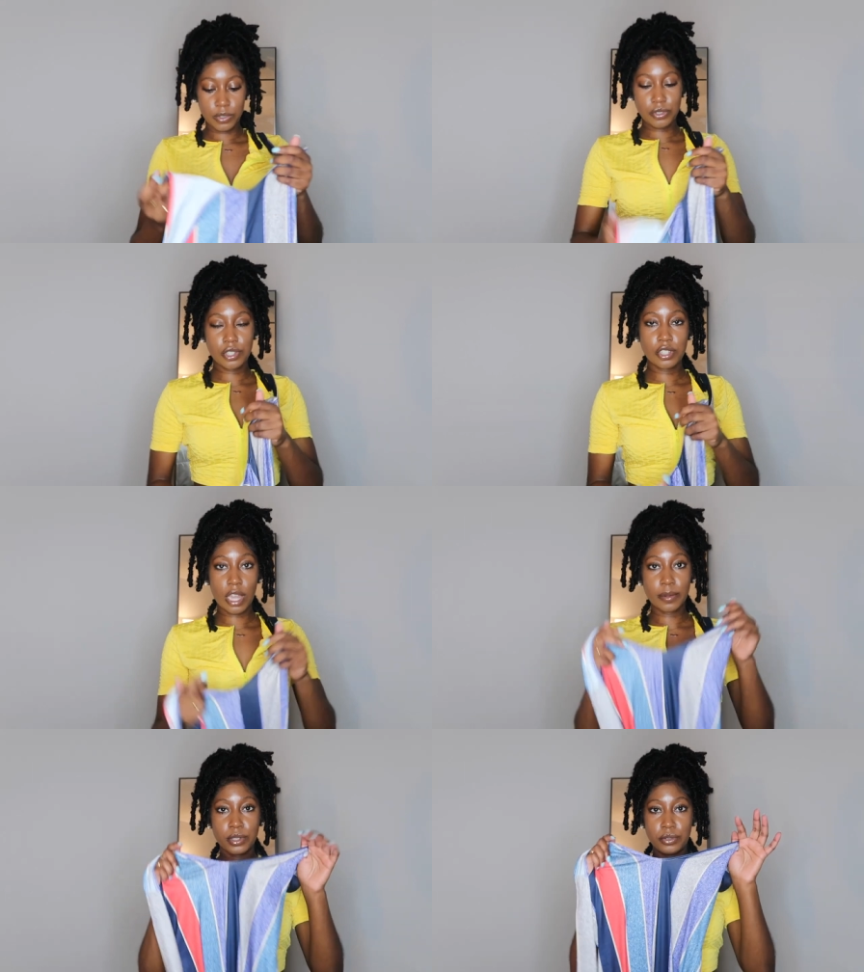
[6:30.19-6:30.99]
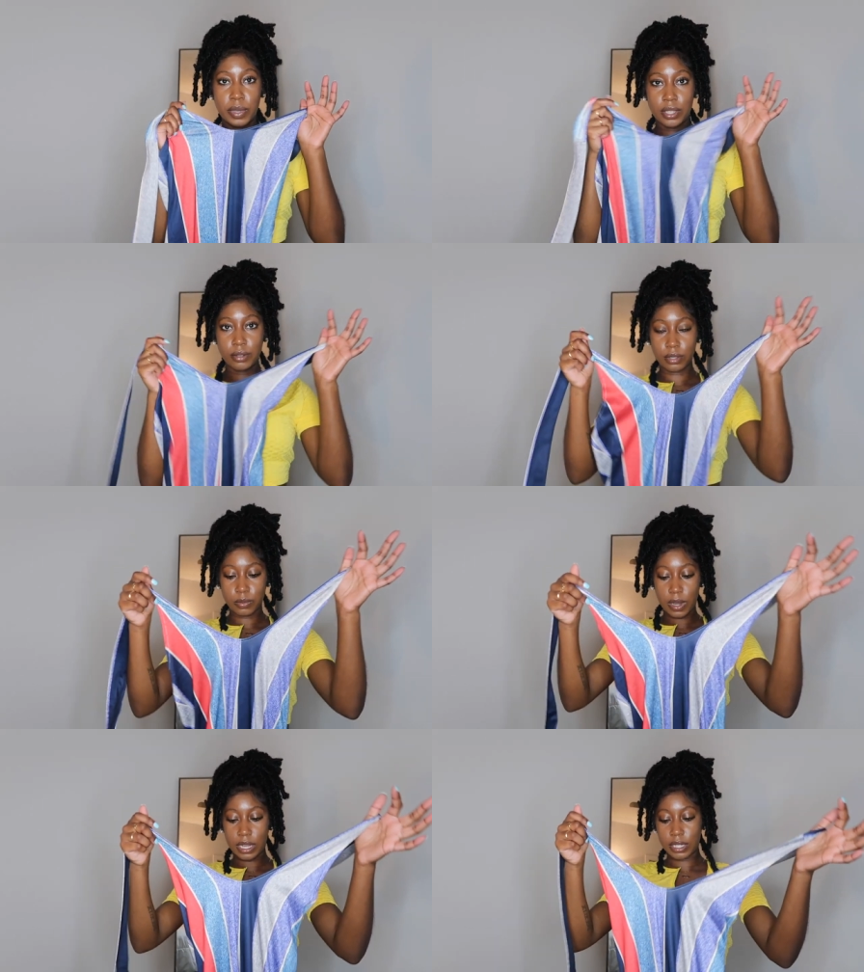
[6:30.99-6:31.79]
Usually stripes do make you
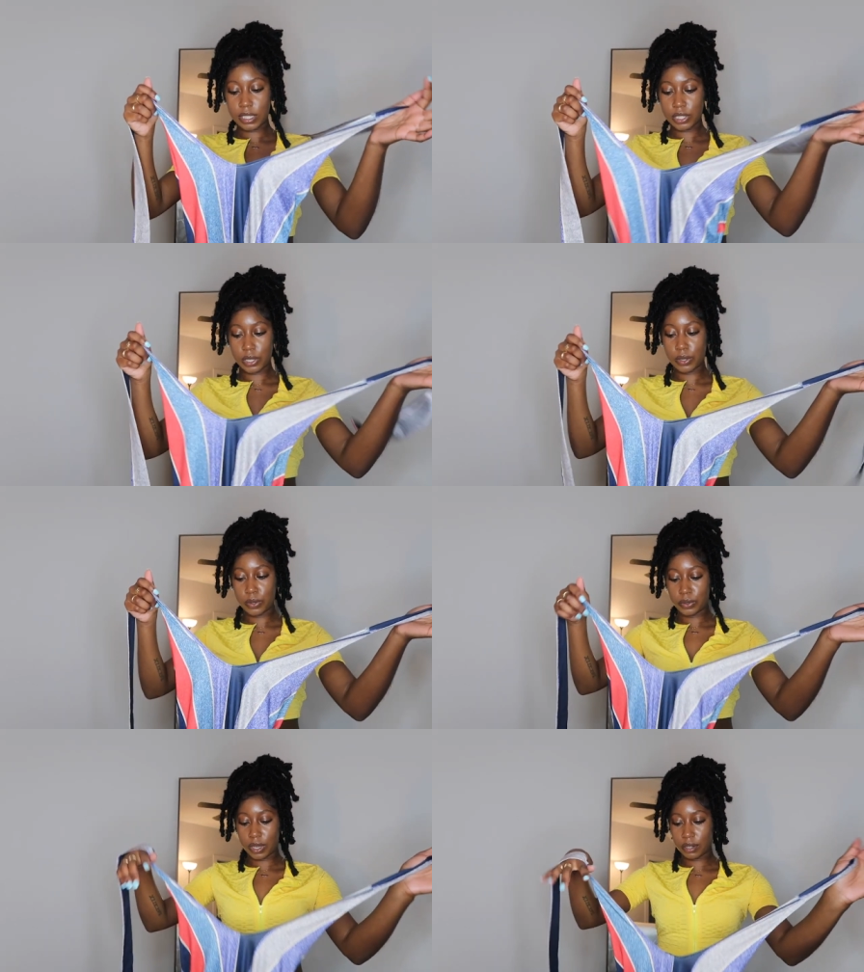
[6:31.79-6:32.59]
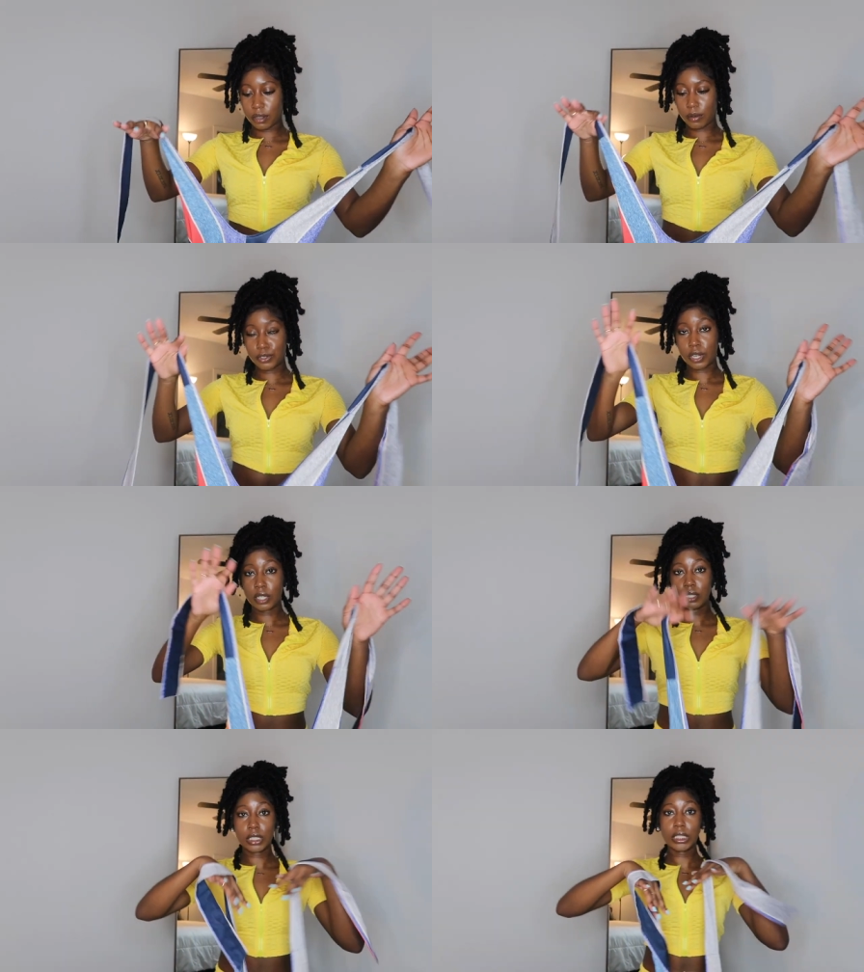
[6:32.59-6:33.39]
look wider, so y'all know I was
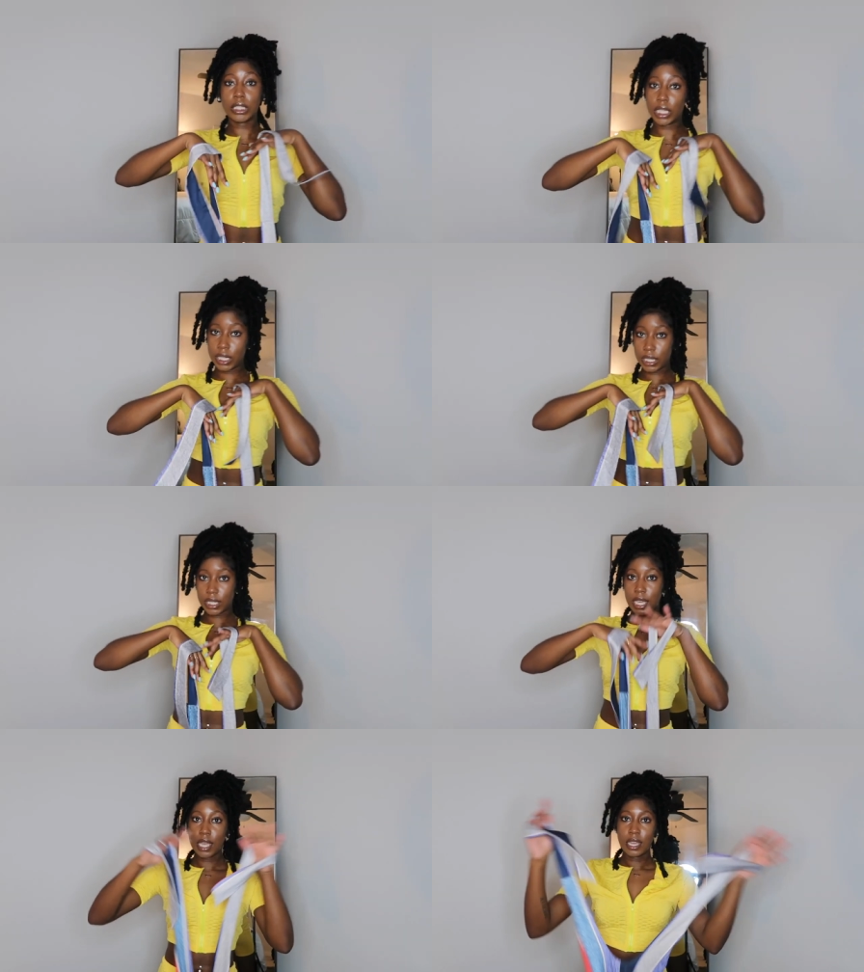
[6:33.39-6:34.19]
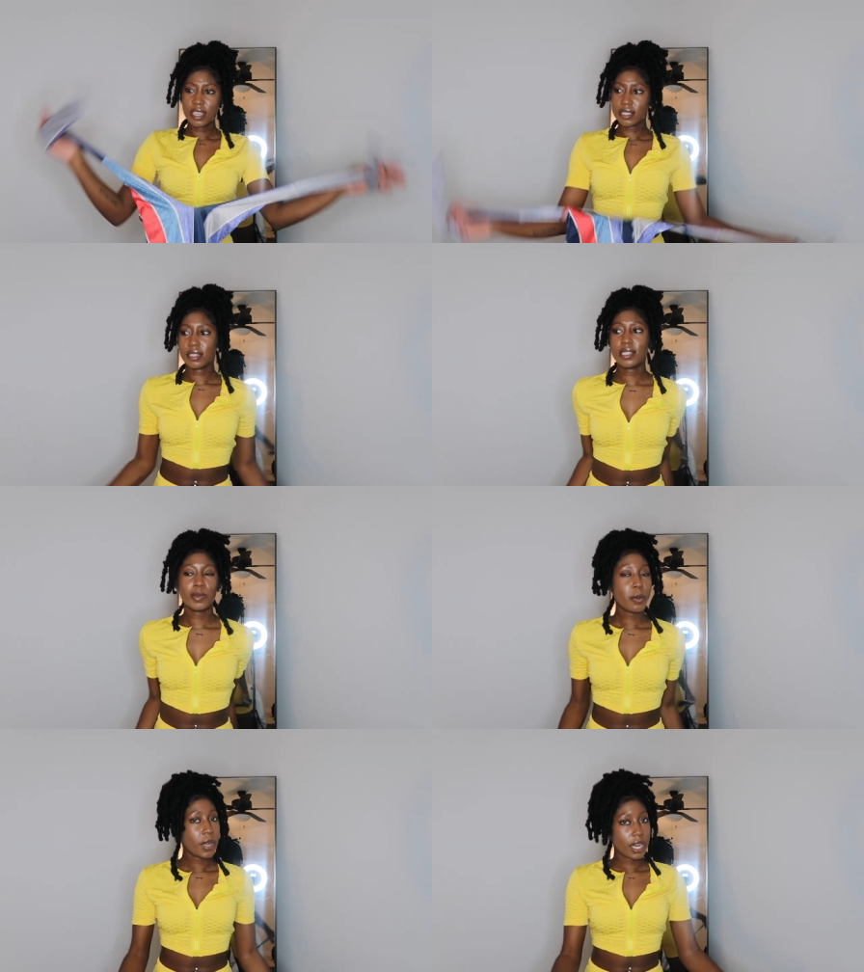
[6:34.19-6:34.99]
trying to look thick, so
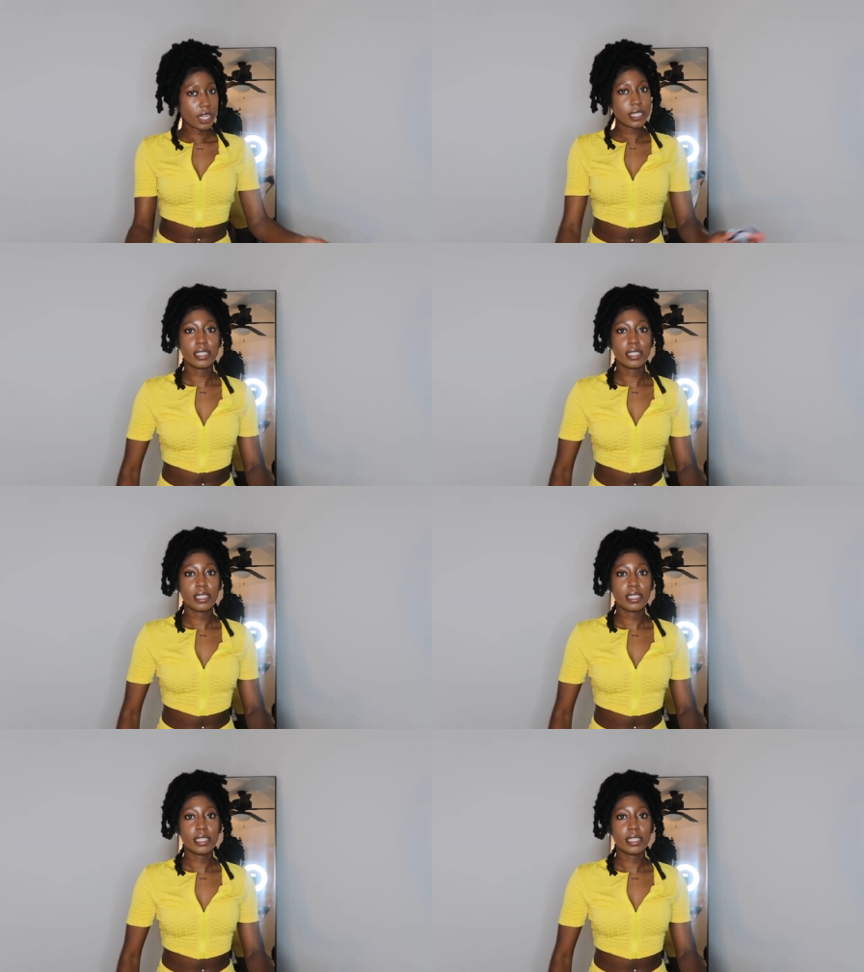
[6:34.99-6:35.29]
this may work.